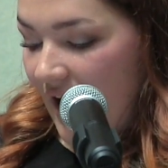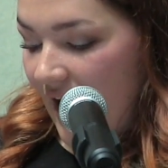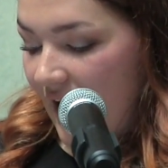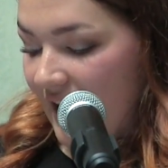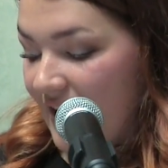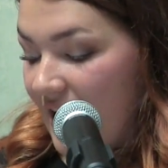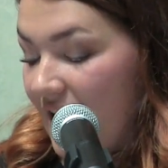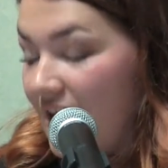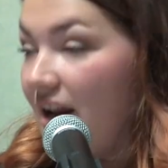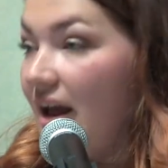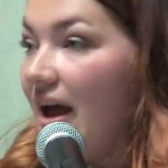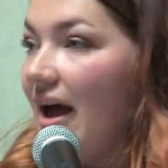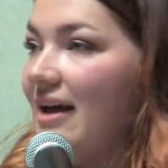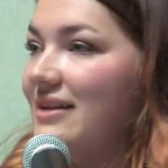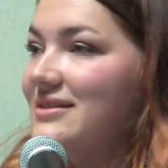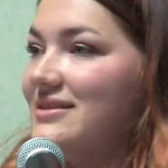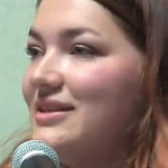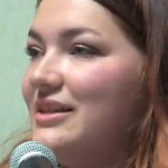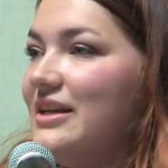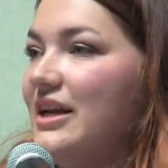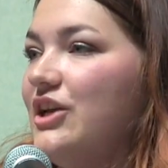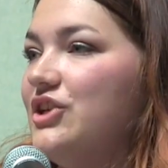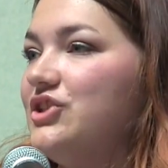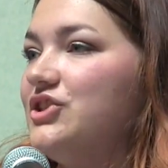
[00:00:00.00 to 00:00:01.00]
And then as
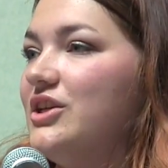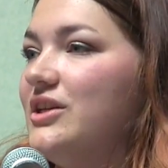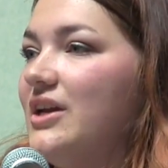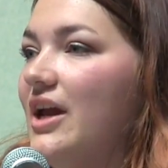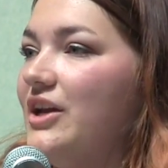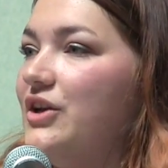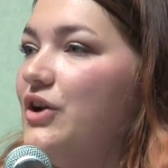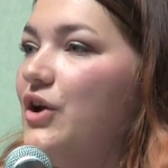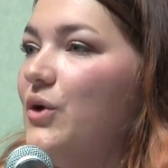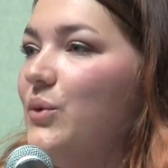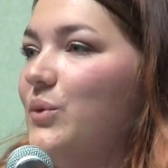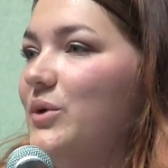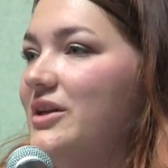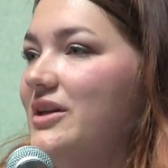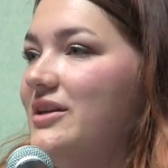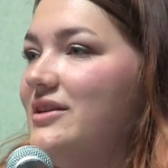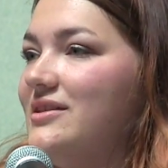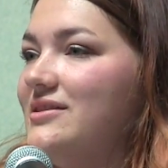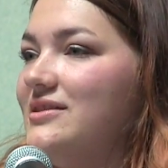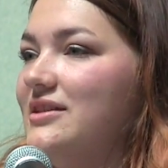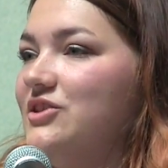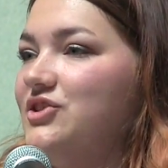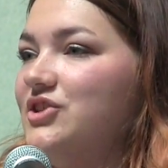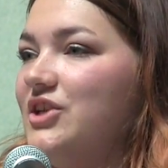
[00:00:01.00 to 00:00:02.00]
a nation, I know we need
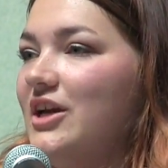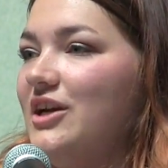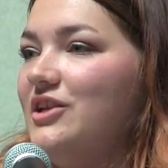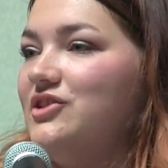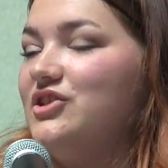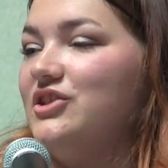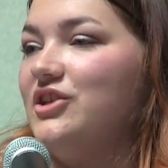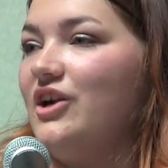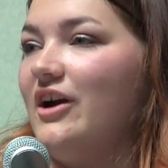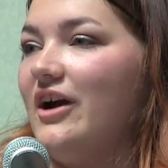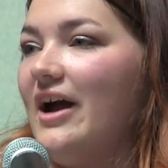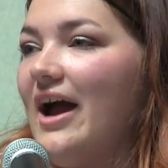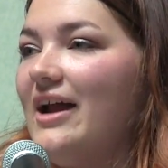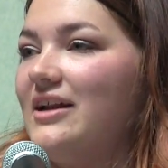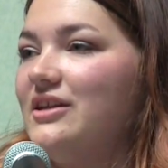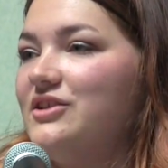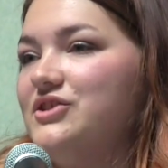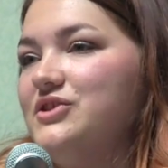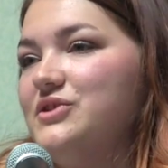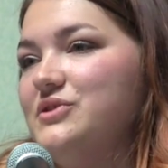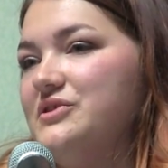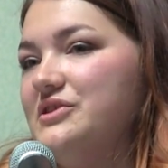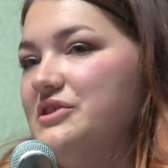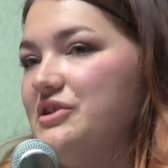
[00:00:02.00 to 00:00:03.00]
to see change in our
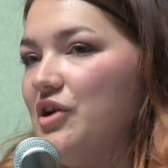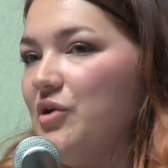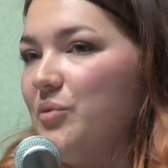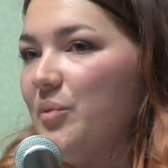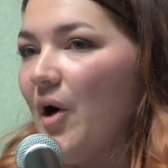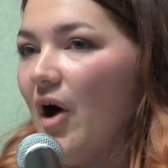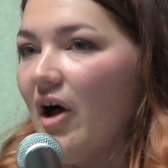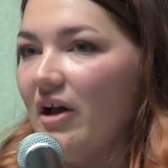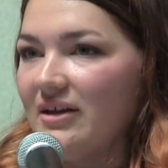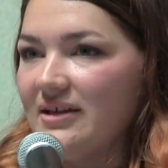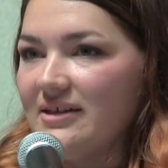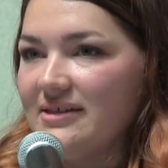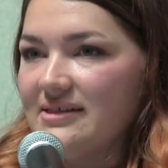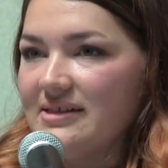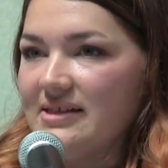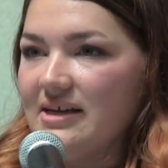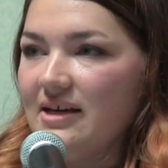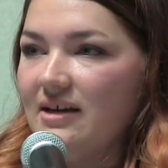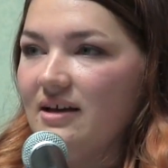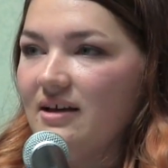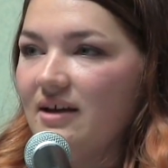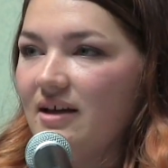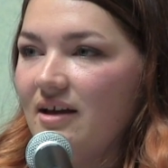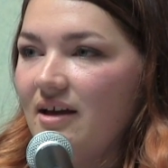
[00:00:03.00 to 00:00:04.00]
attitudes and our
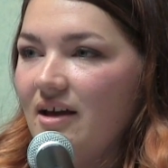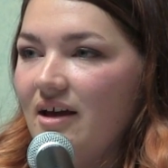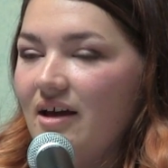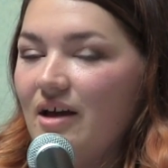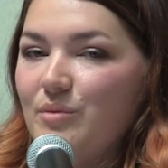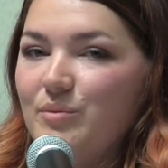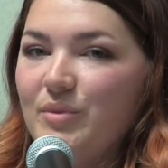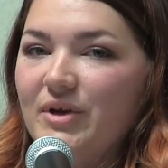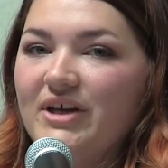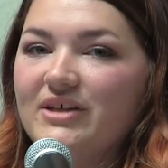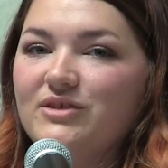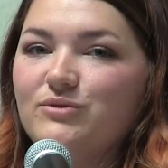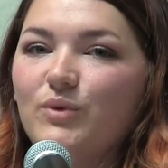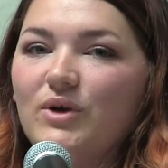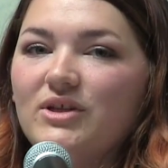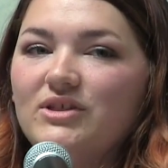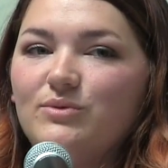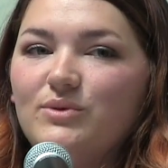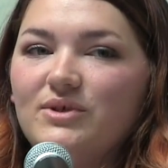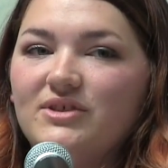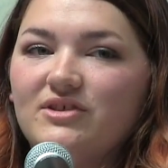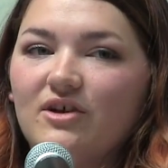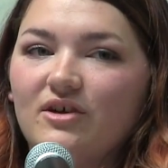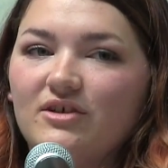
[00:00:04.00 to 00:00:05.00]
policy, because
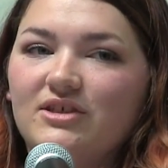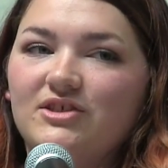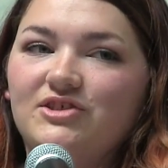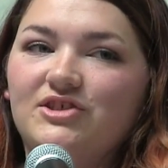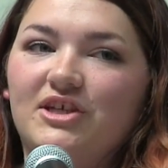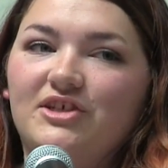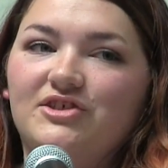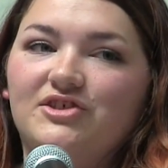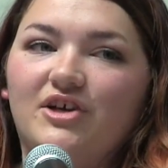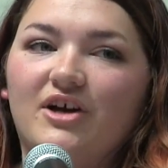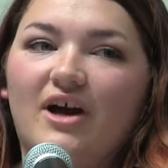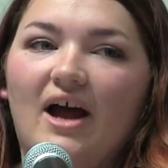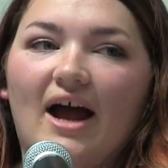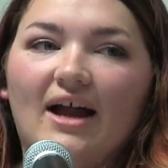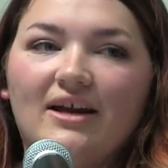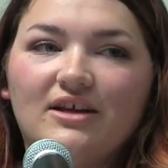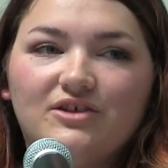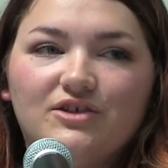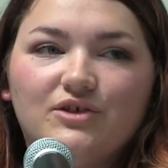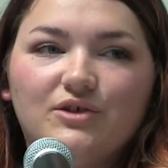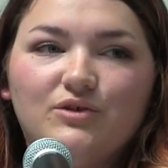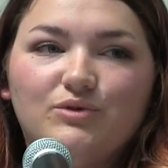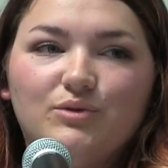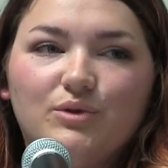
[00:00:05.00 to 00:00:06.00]
once we start to change our
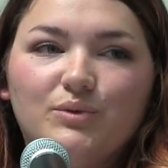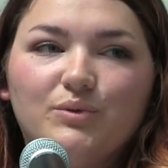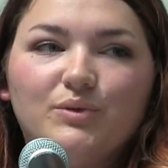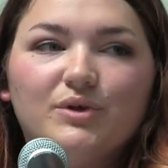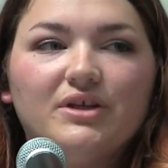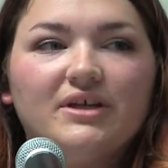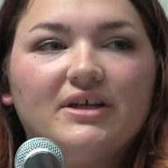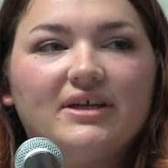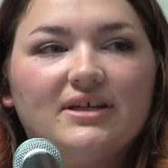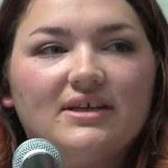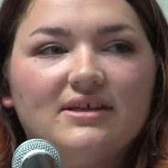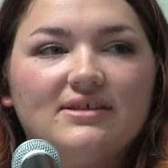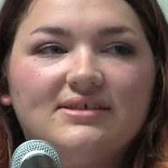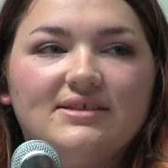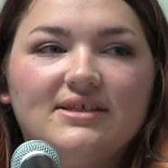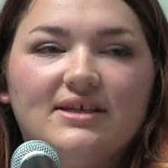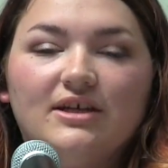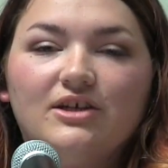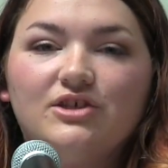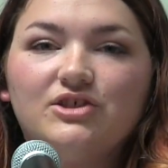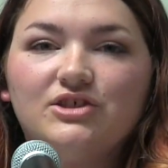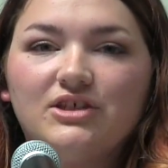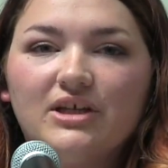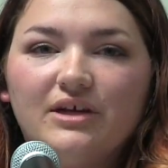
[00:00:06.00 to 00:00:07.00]
attitudes, we're really going to
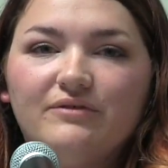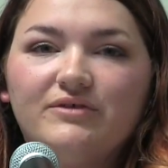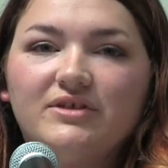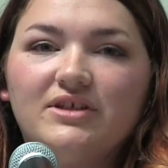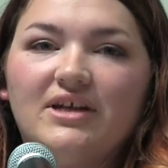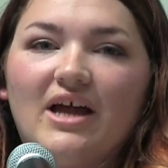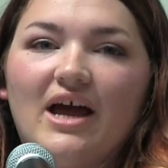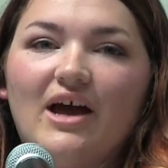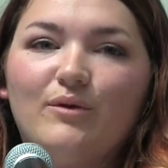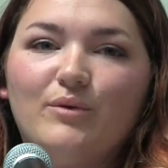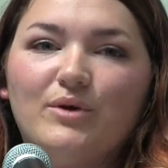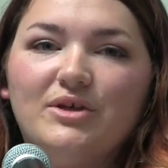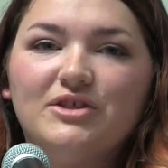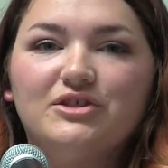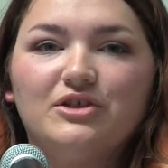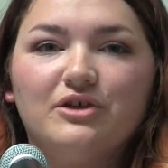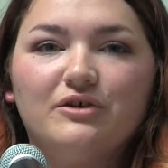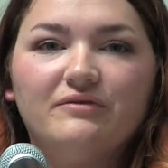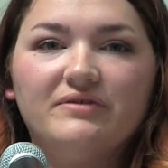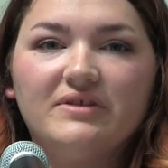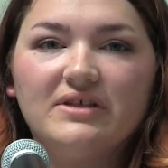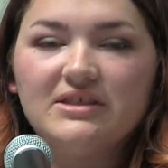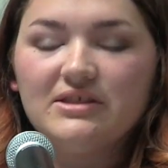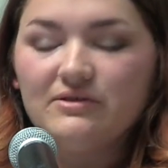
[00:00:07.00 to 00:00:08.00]
see a shift in how we
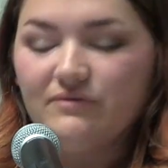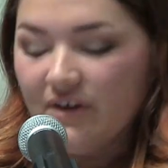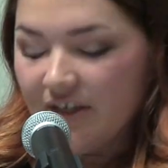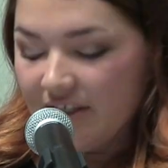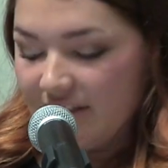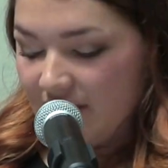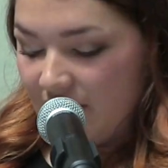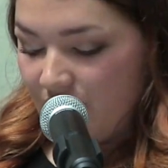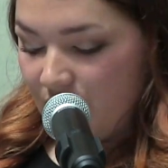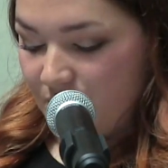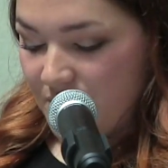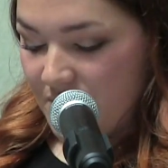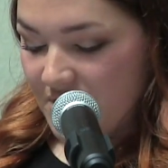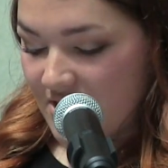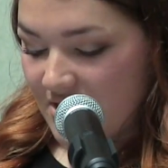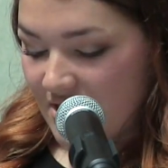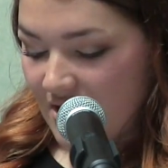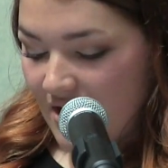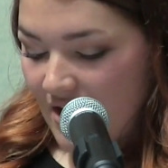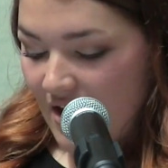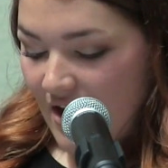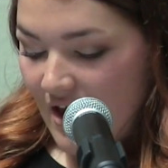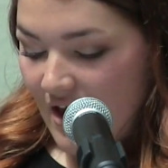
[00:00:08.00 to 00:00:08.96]
serve these victims.